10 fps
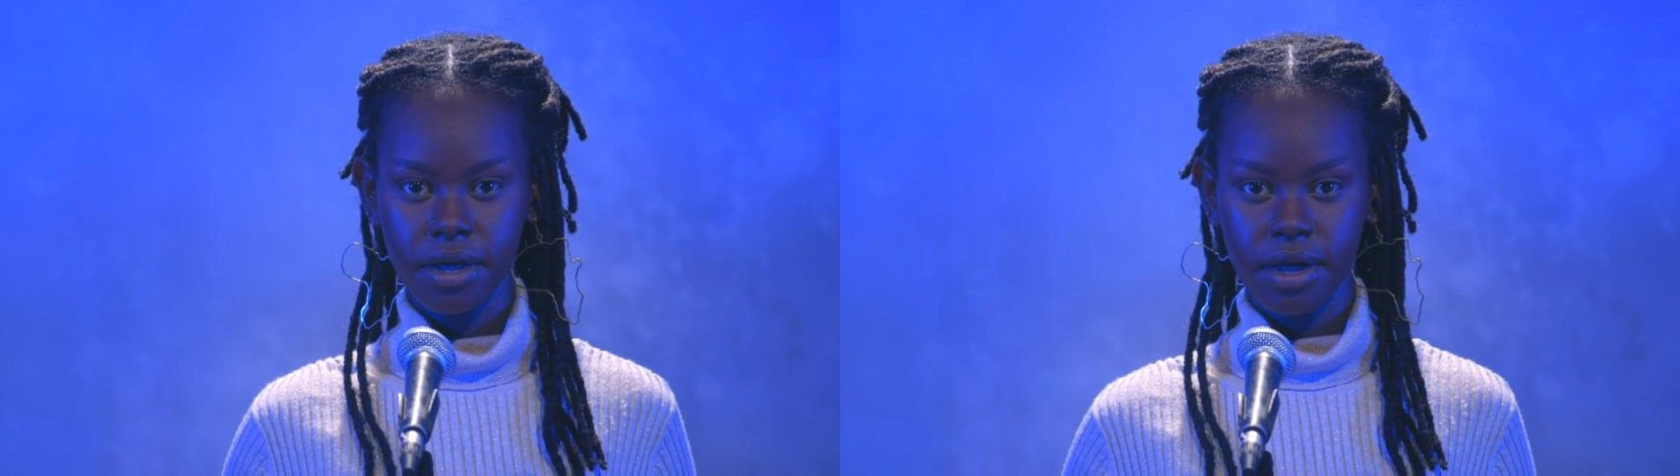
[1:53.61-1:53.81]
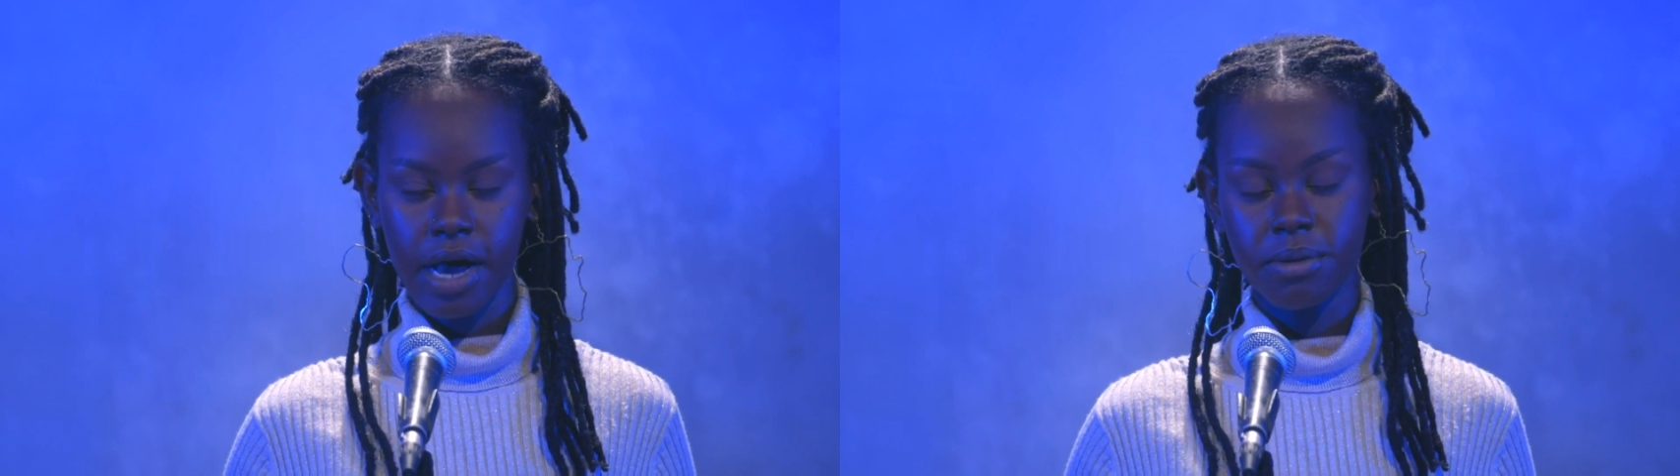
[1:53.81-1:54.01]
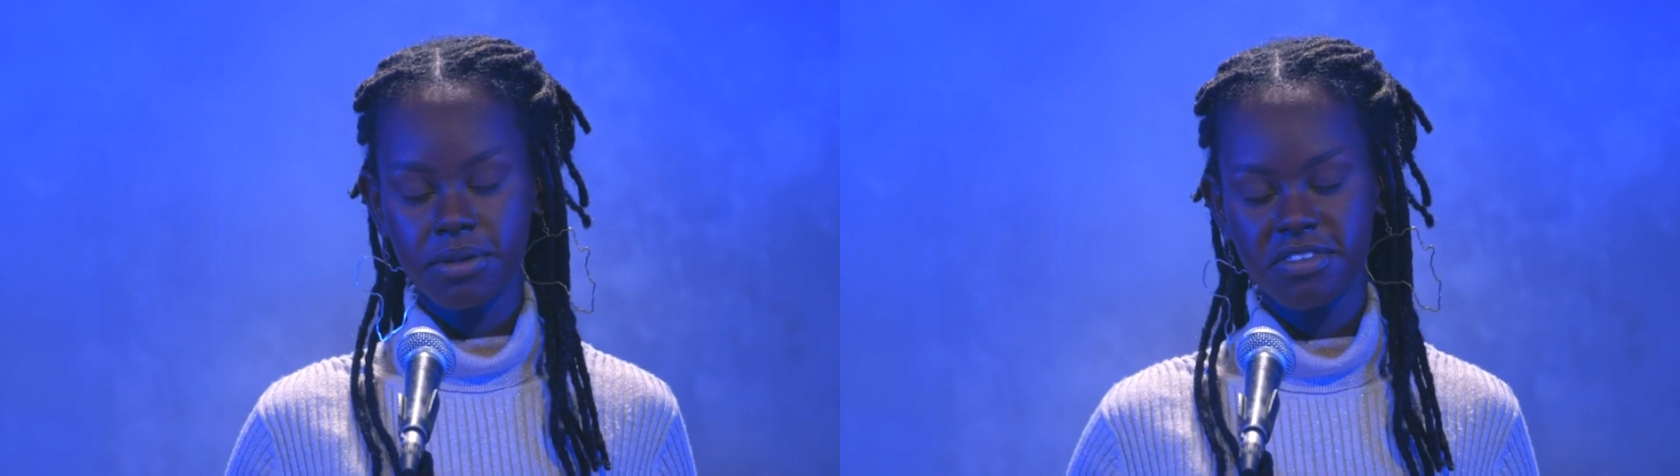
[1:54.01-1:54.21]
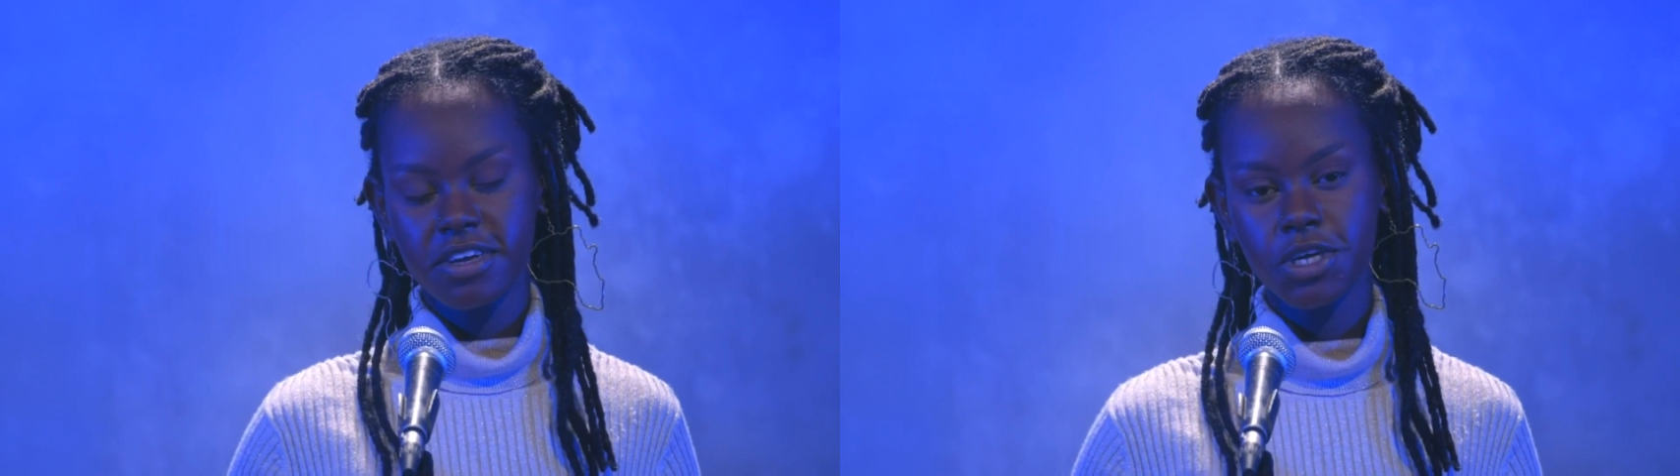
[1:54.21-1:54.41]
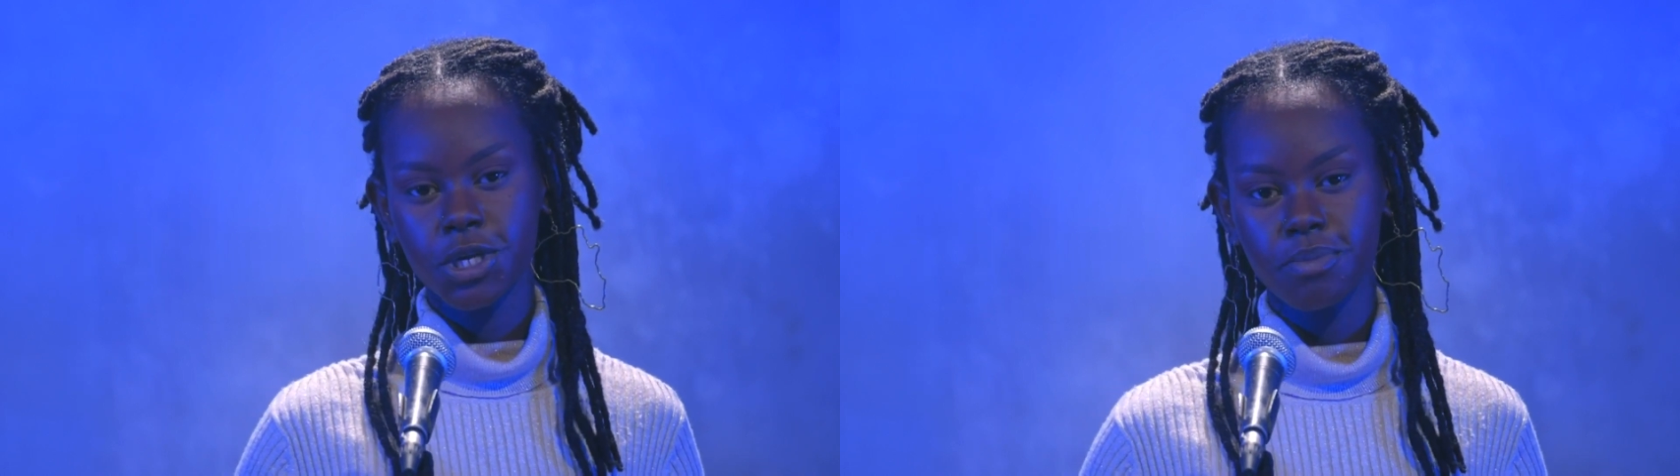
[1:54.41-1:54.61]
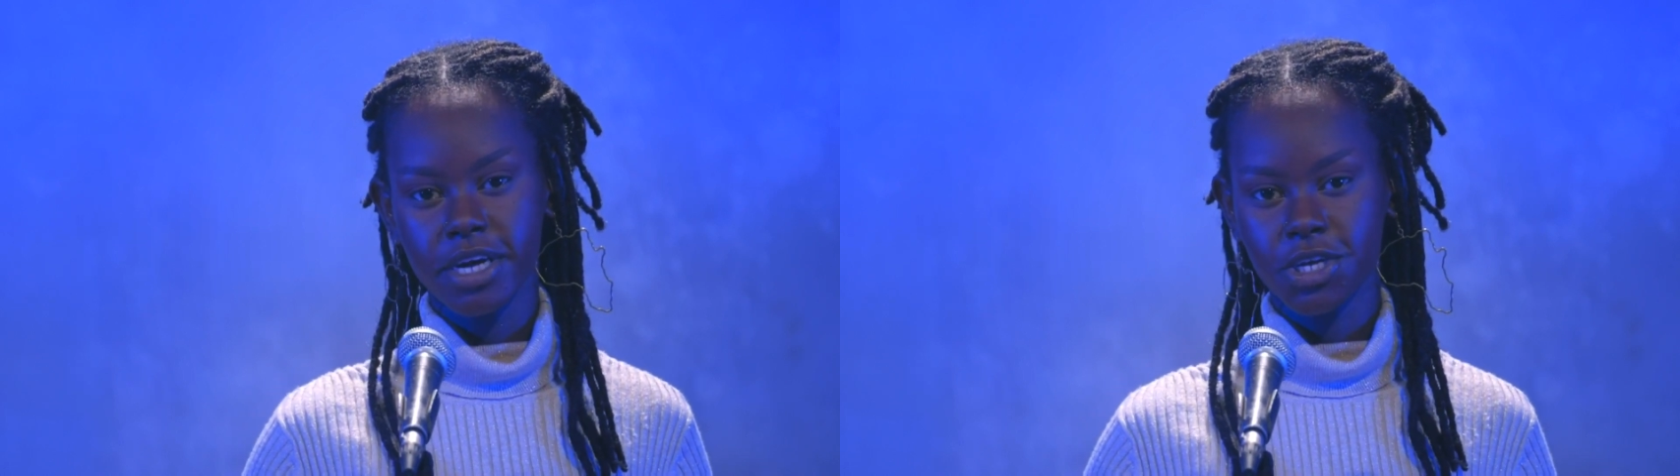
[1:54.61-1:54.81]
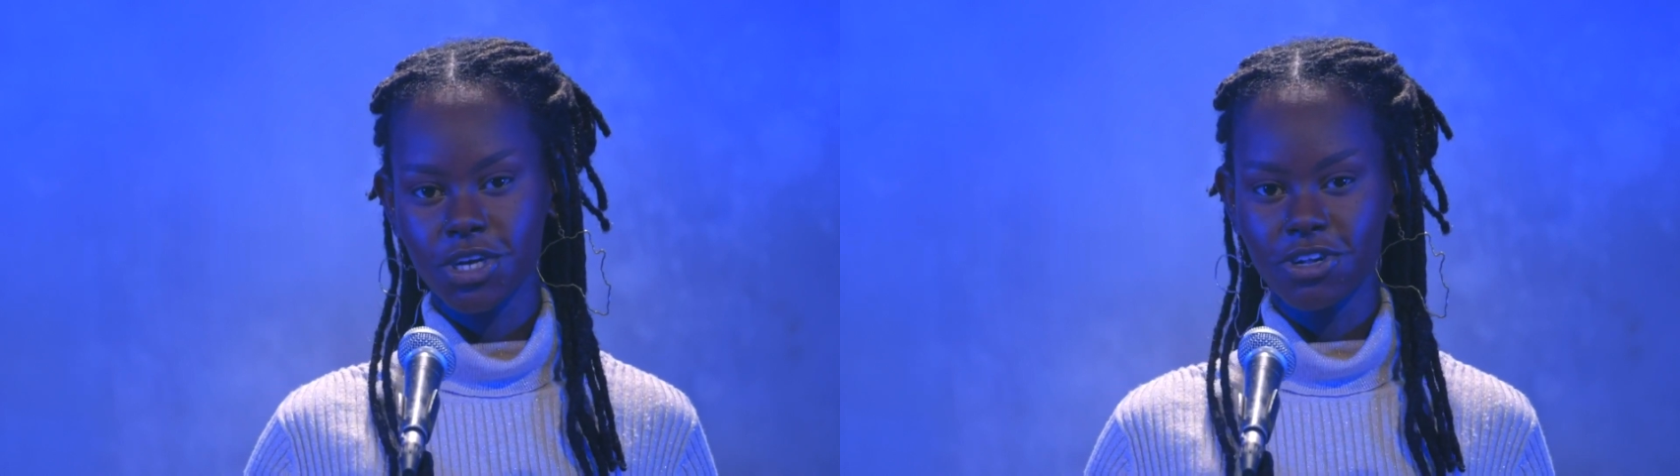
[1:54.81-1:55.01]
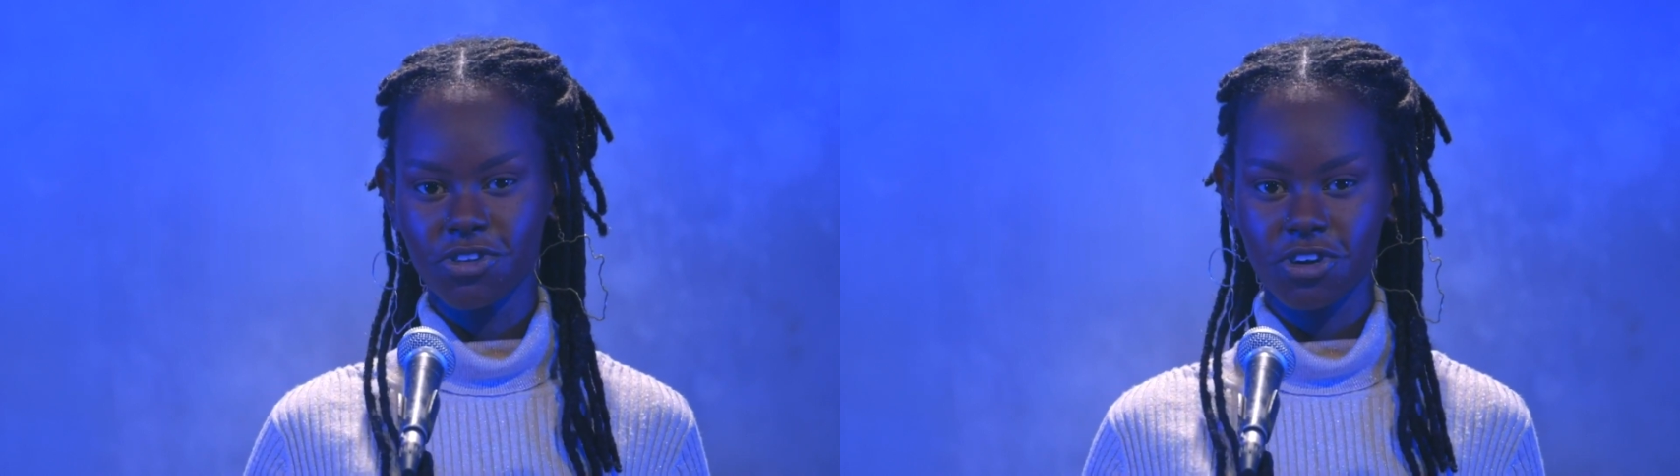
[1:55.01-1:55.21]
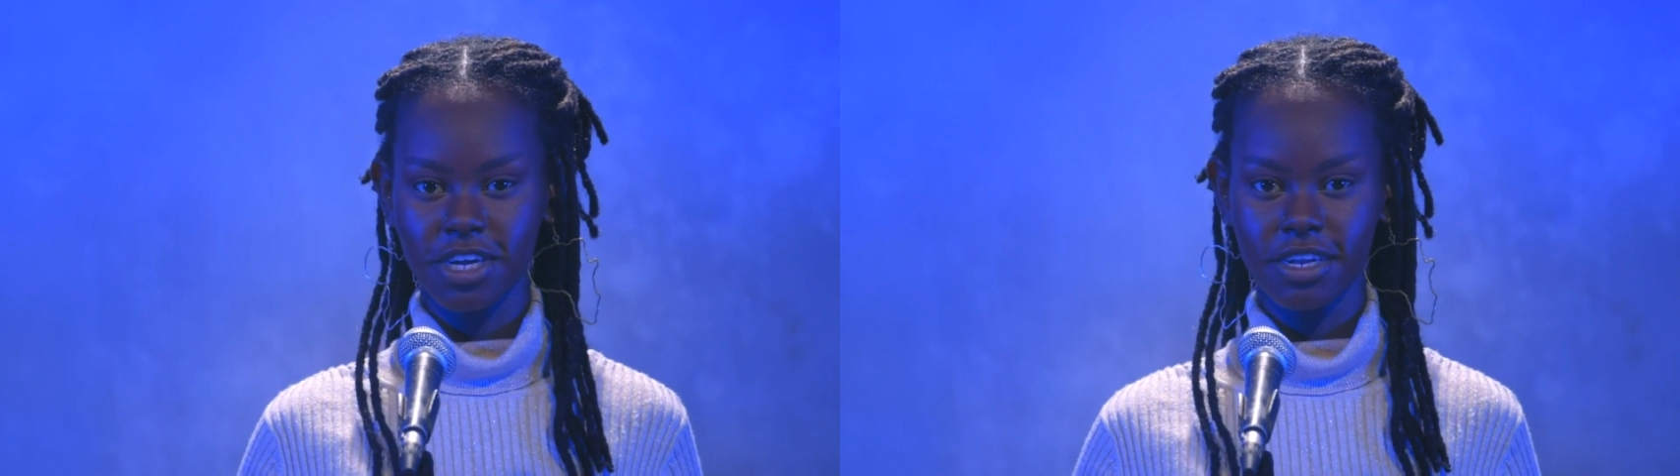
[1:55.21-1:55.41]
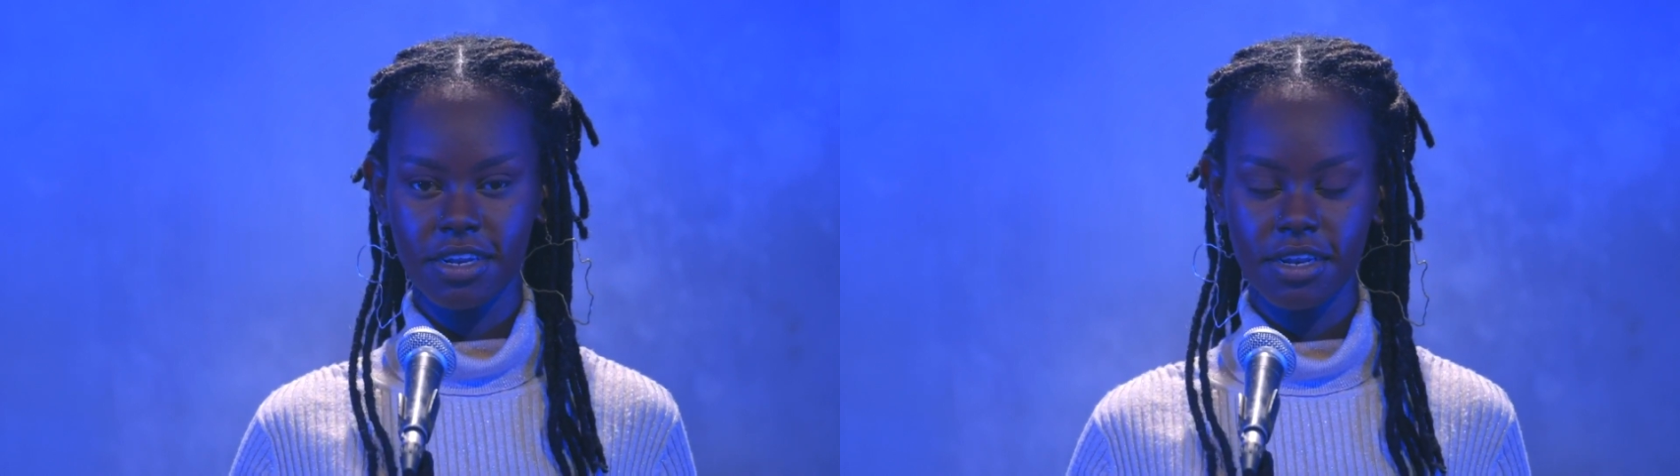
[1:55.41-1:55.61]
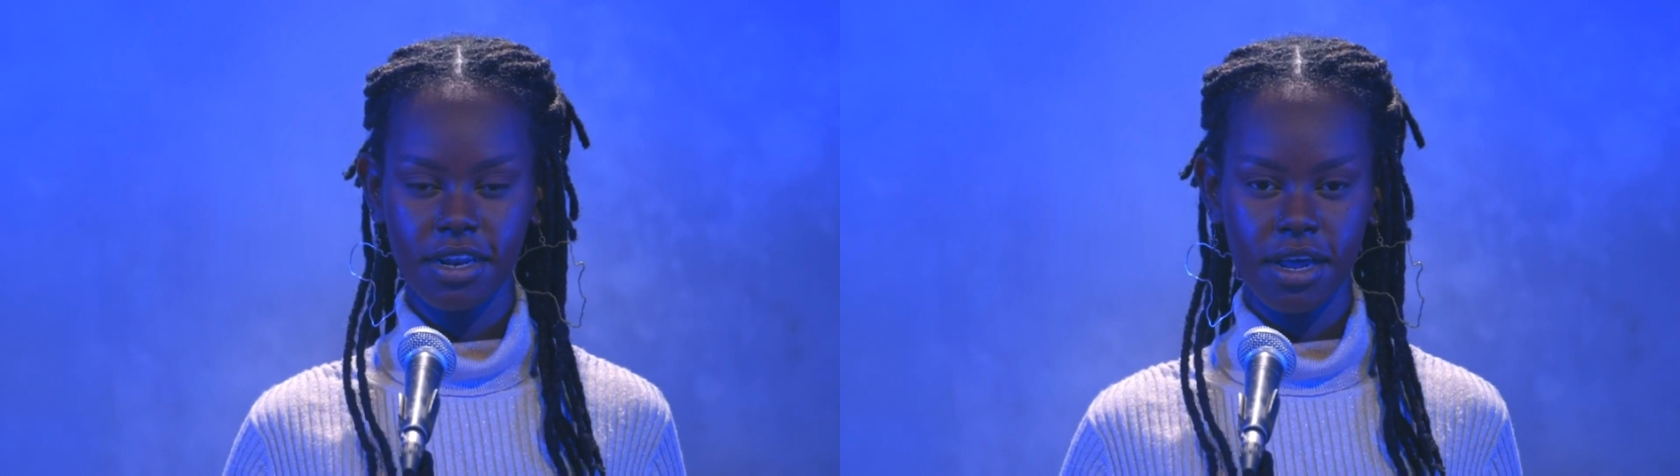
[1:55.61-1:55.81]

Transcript: I will teach my children